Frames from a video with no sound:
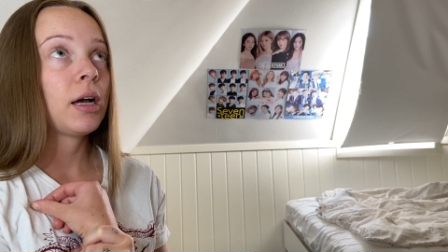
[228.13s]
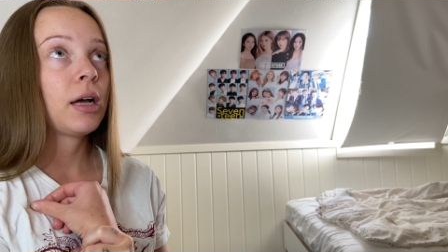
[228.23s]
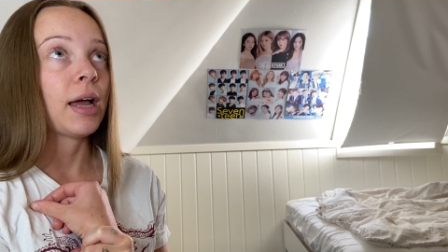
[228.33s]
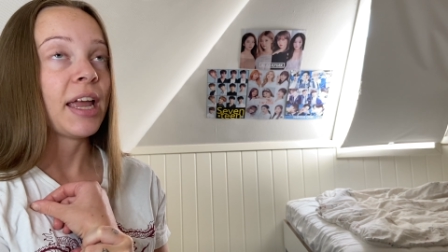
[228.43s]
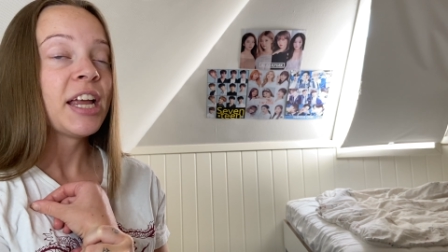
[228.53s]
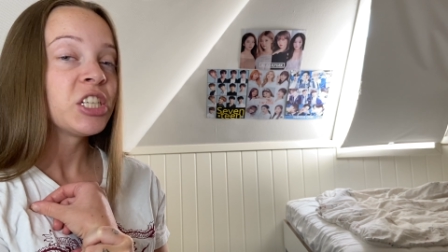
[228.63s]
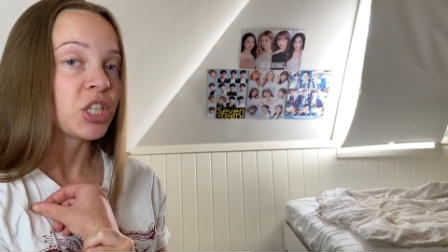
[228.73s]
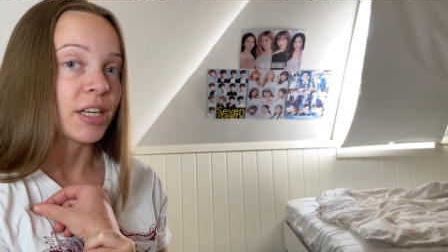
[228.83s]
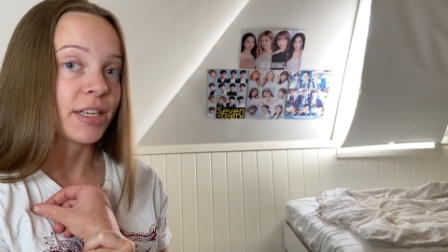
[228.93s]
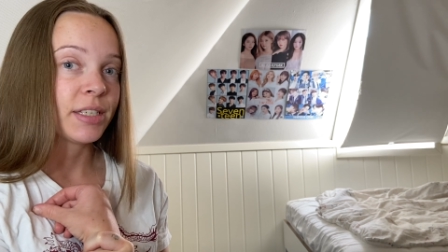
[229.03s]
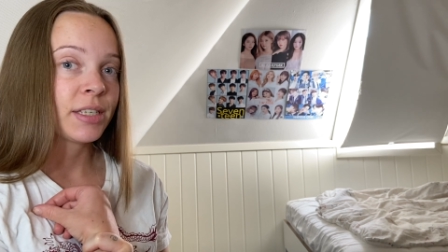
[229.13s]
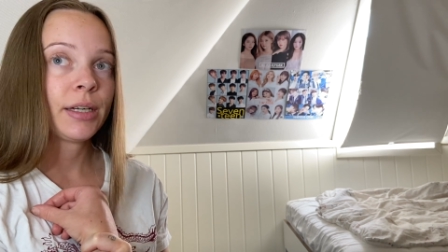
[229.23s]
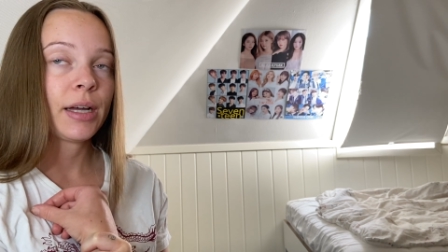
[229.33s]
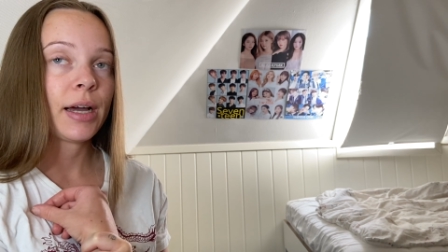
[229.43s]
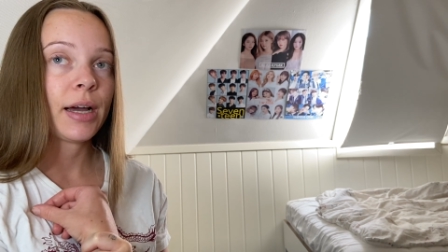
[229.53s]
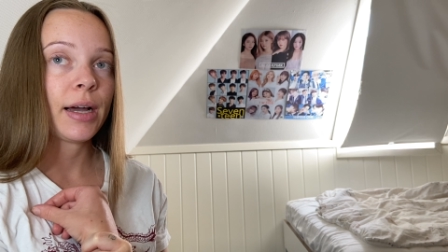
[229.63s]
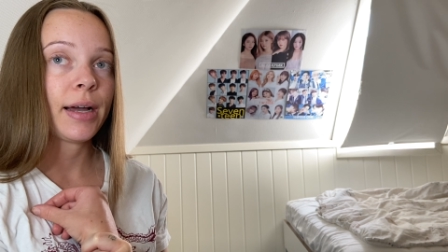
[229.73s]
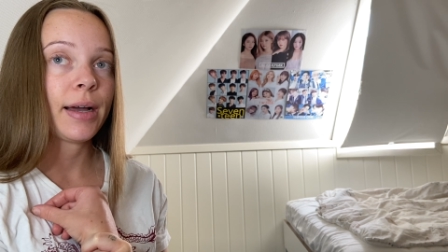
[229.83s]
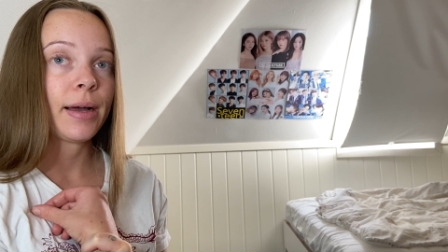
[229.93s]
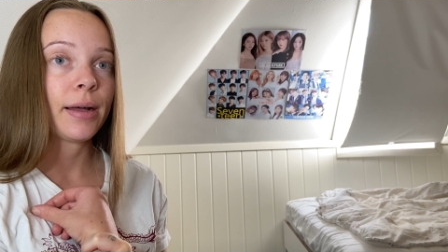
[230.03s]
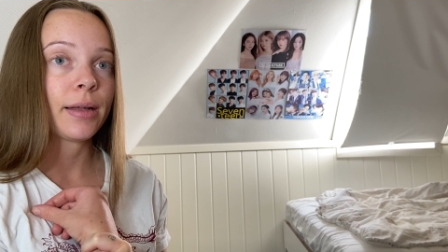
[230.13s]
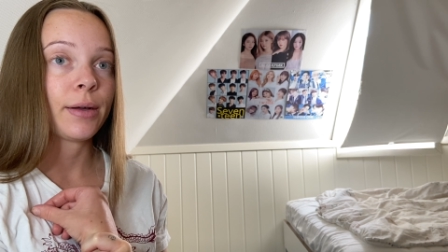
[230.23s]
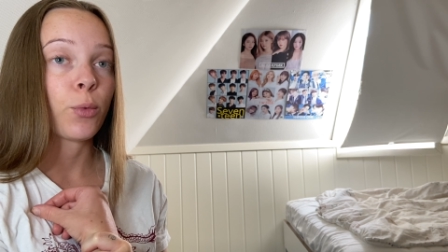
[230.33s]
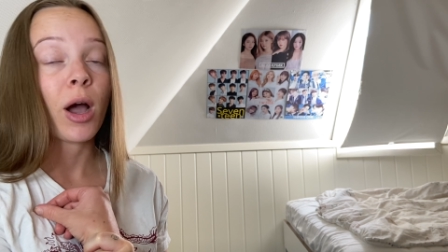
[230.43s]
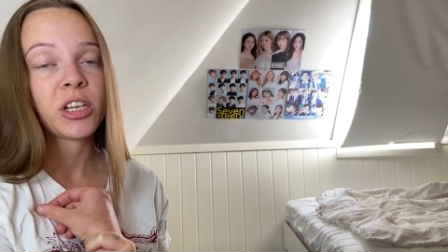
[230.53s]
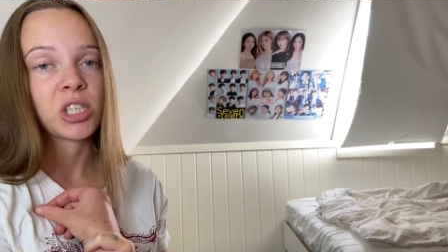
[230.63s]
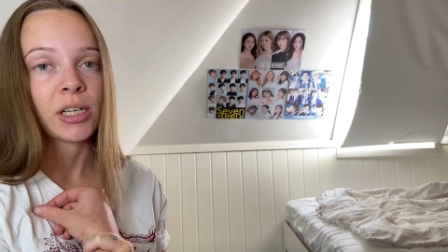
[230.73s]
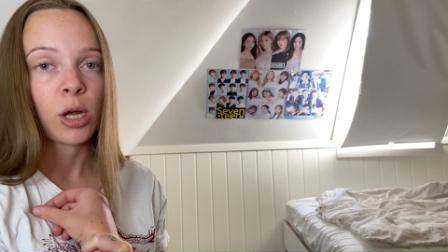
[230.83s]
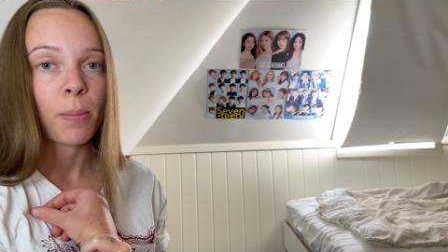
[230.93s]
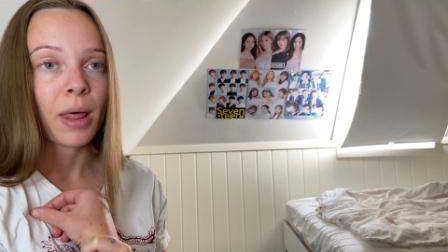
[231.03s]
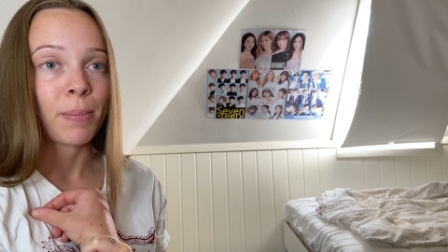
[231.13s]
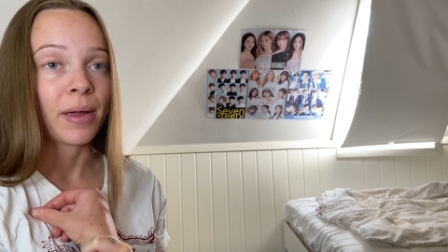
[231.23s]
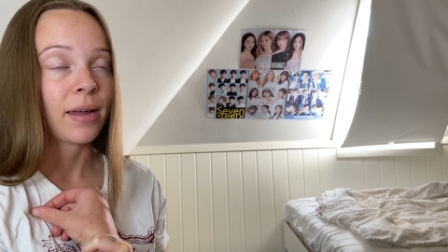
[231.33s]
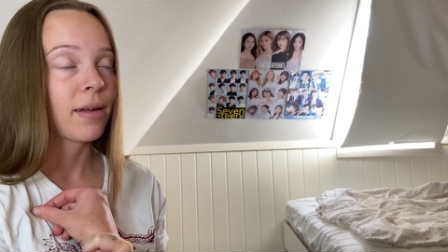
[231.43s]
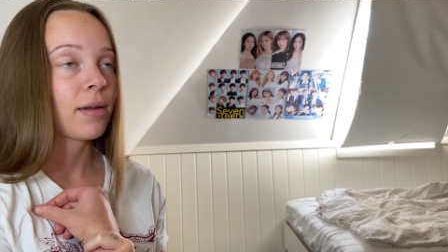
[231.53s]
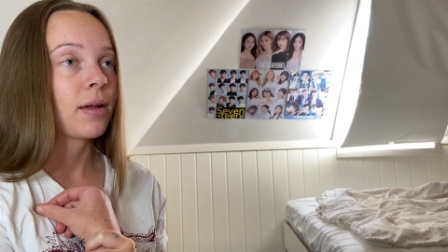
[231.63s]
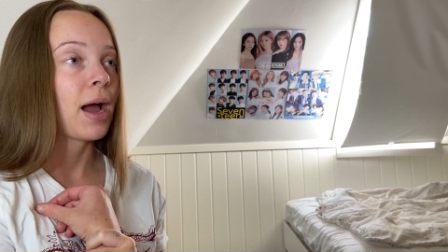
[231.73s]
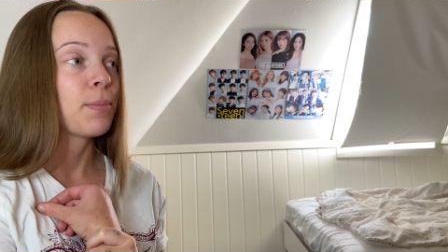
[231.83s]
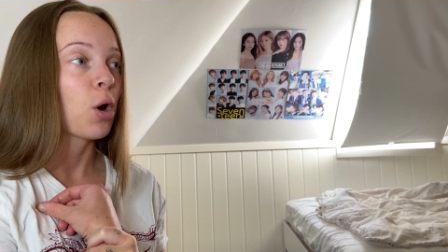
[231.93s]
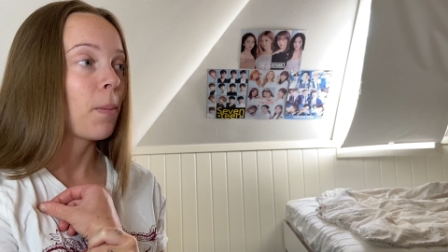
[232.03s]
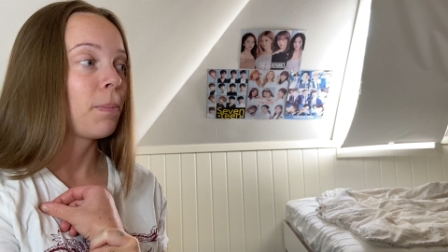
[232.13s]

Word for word: ages. Uh, YG, not Blackpink. I'm not